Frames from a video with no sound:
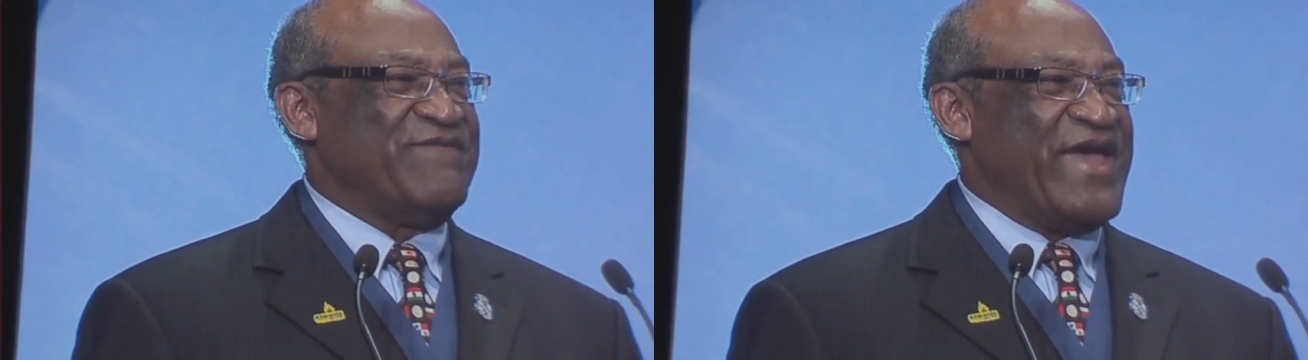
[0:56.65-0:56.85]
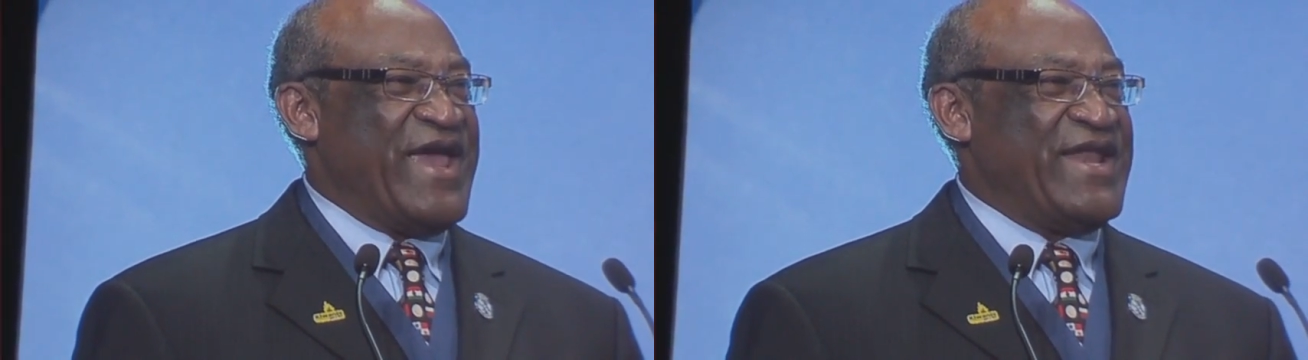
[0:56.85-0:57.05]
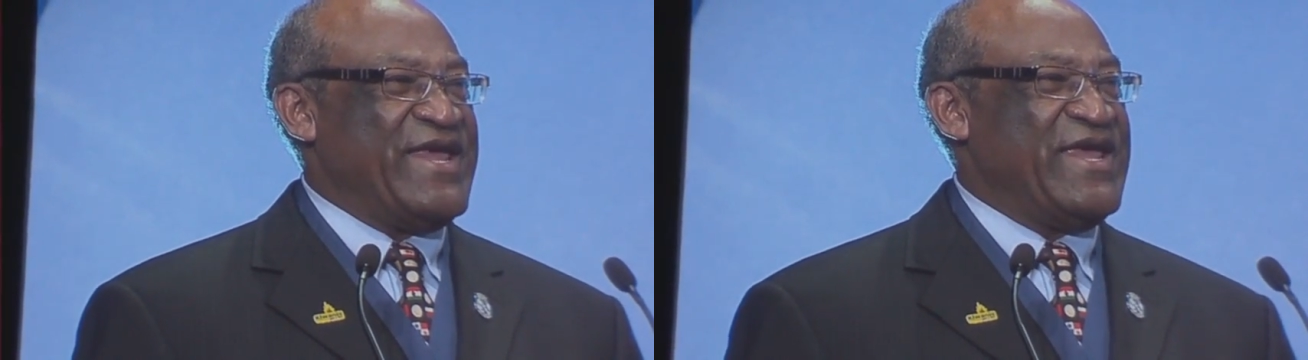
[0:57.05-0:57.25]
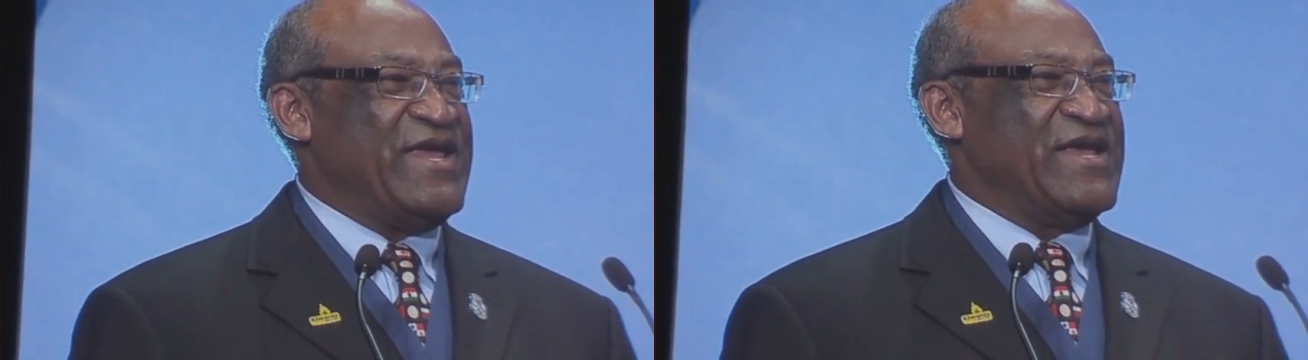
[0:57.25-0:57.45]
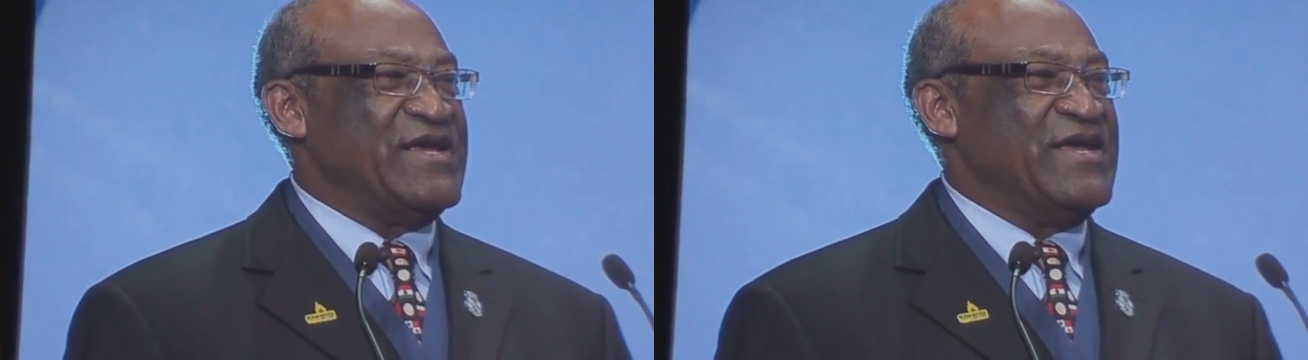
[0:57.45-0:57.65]
Annie
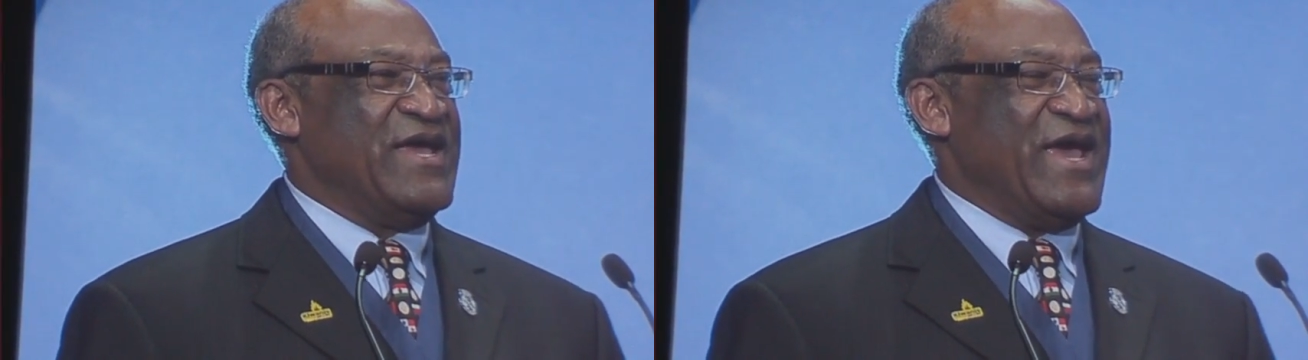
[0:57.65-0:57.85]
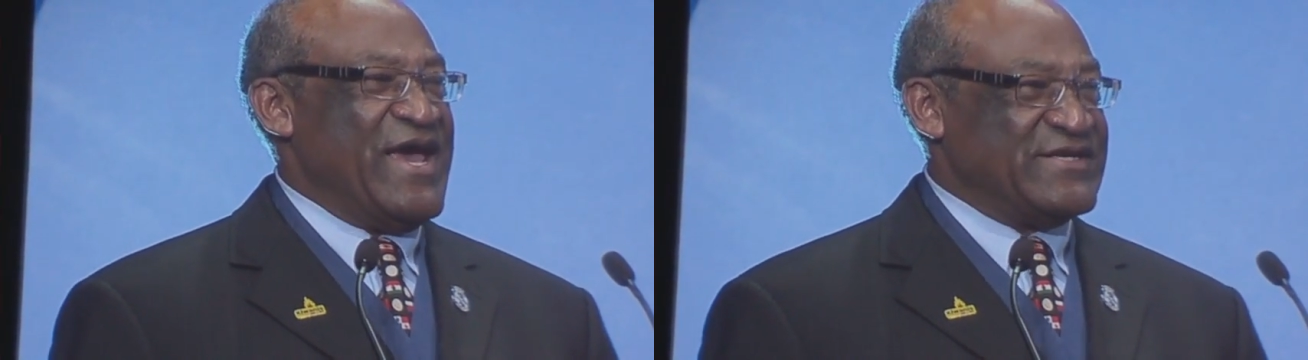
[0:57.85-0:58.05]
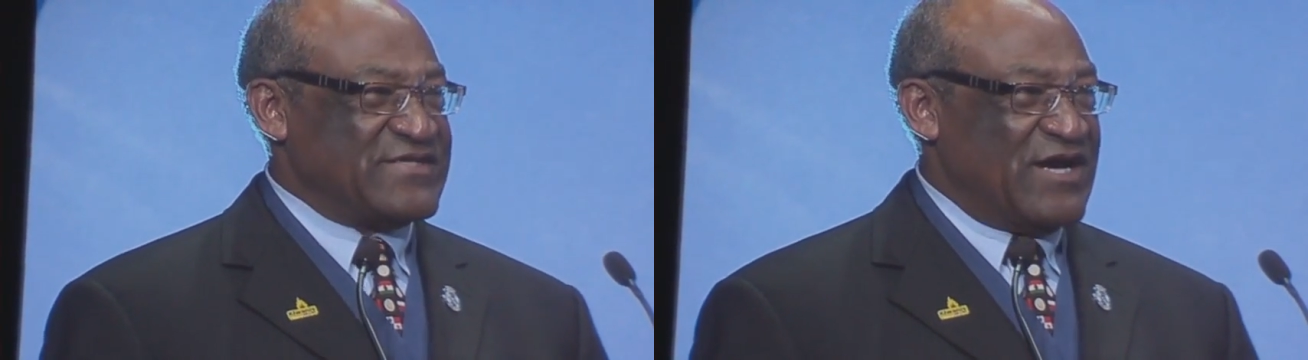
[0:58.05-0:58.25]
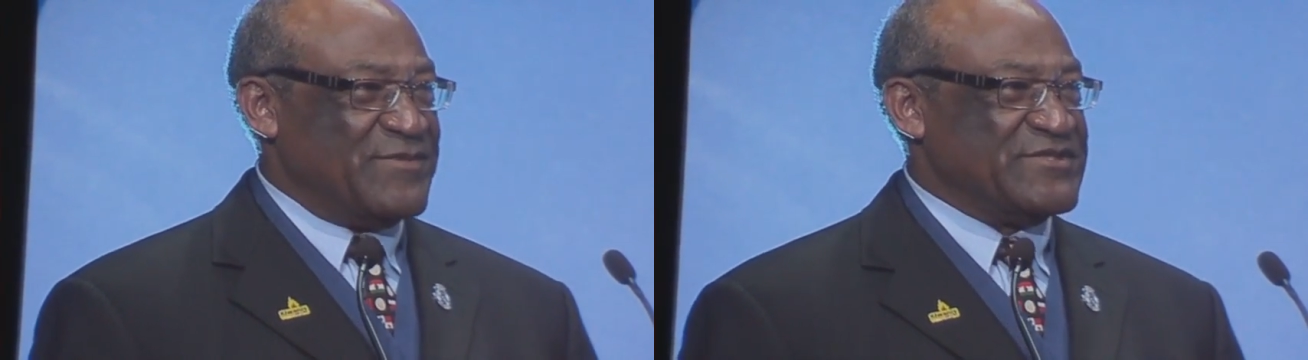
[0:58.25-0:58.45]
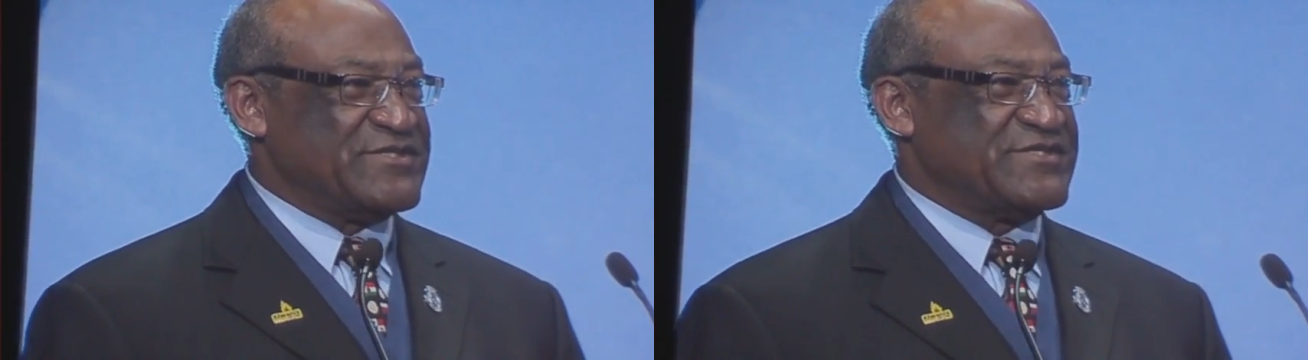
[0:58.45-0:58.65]
and
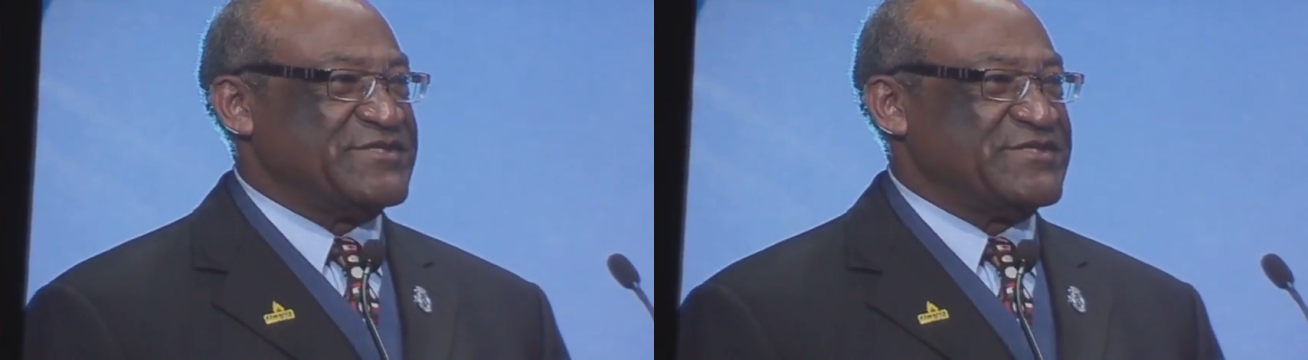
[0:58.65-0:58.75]
Thomas.